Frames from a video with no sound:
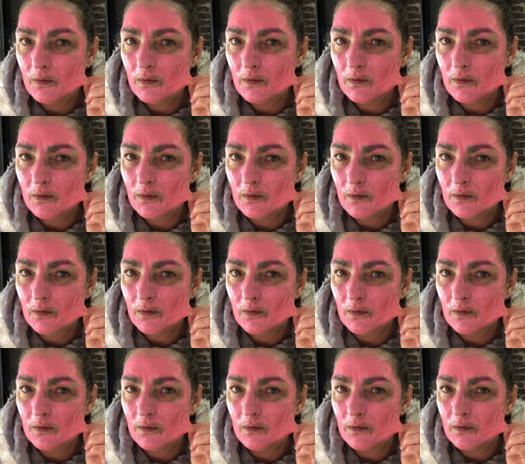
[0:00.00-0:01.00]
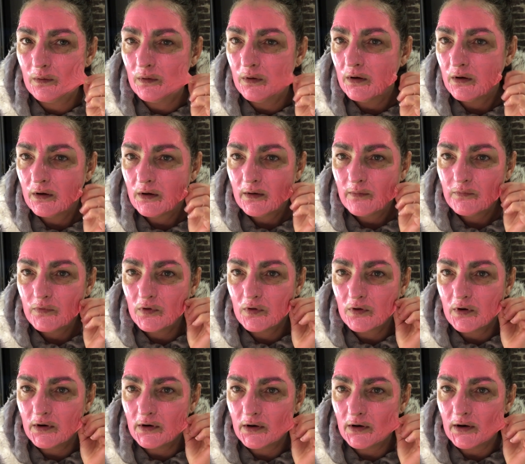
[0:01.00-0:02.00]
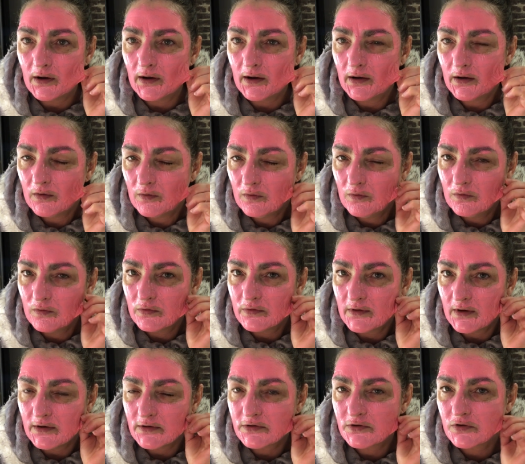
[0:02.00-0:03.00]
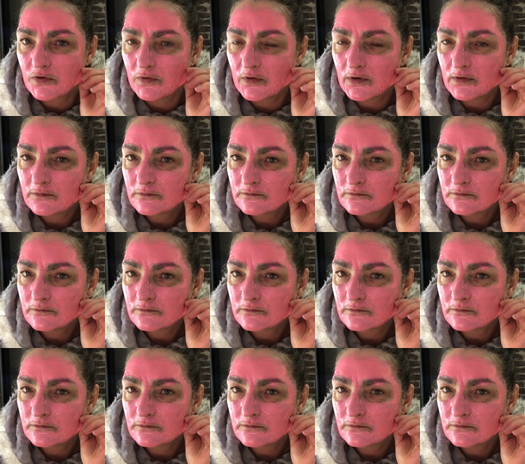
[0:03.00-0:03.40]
Oh. Not gonna lie. Oh, that's sore.